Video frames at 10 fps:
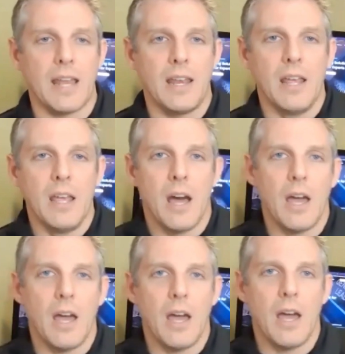that
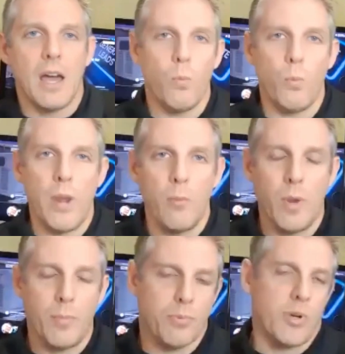
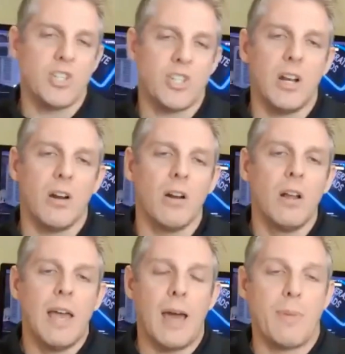we preach
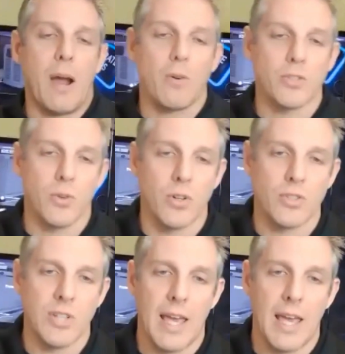here at PowerSource,